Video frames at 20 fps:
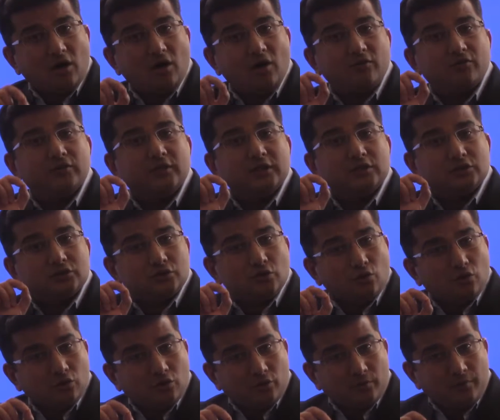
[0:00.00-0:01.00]
of the
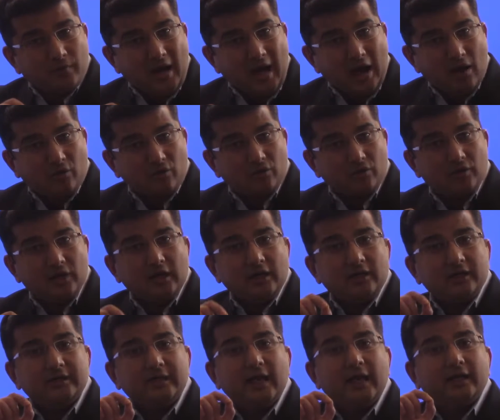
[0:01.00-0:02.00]
solar power
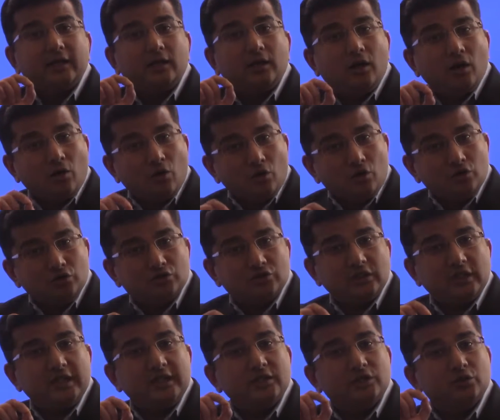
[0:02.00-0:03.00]
that
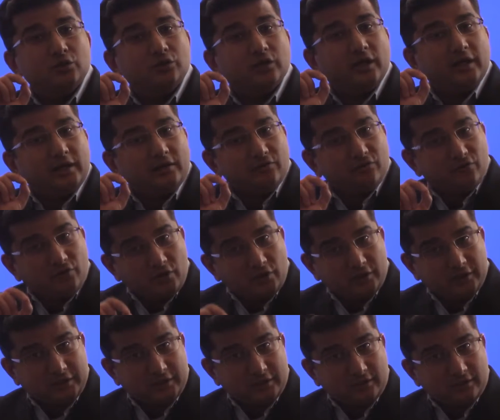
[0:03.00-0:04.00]
goes into the
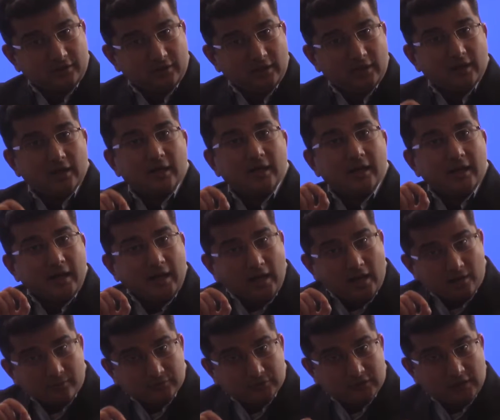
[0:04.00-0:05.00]
inverter
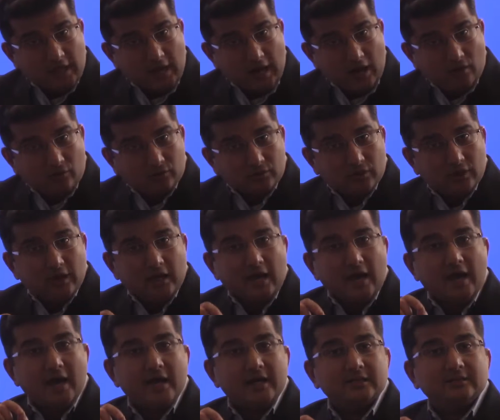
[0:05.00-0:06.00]
comes out
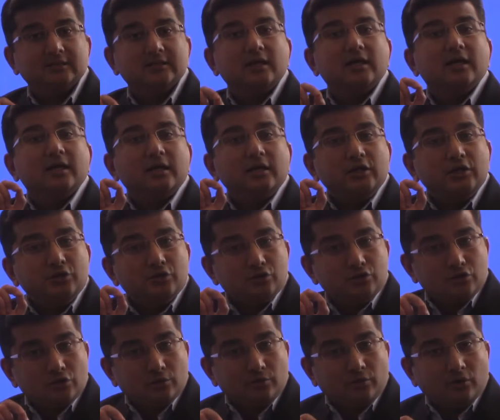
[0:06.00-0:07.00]
as
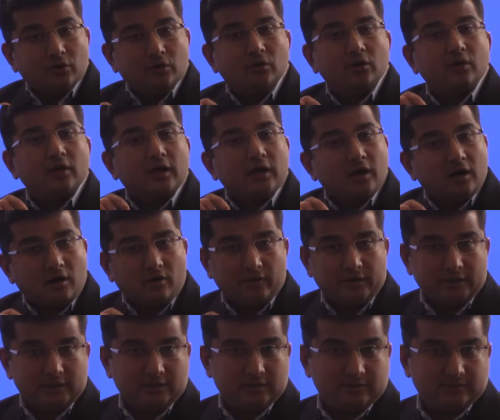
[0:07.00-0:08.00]
usable current.